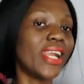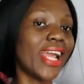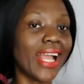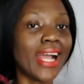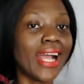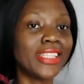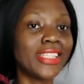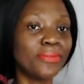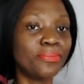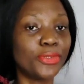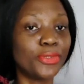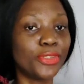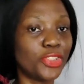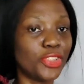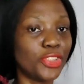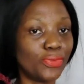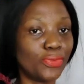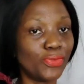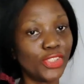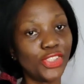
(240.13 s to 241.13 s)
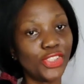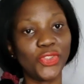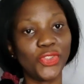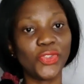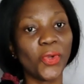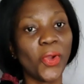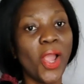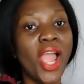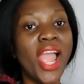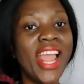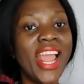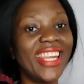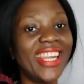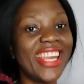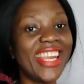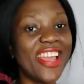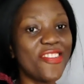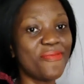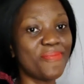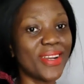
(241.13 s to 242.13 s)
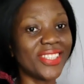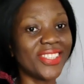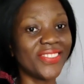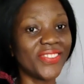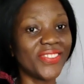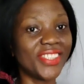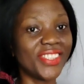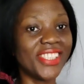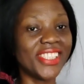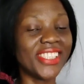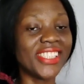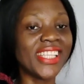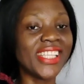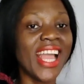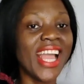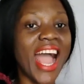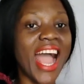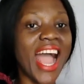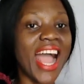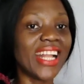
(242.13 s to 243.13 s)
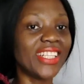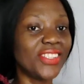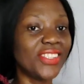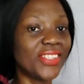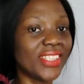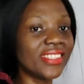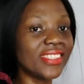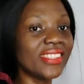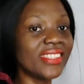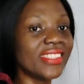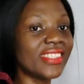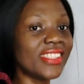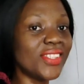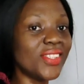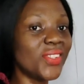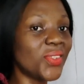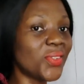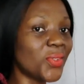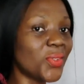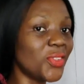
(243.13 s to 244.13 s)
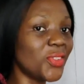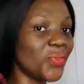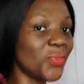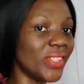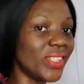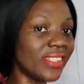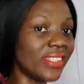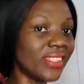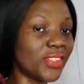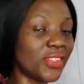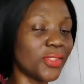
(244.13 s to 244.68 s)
adding brooches, which is your left part of your chest. And you can see it still look good with this. So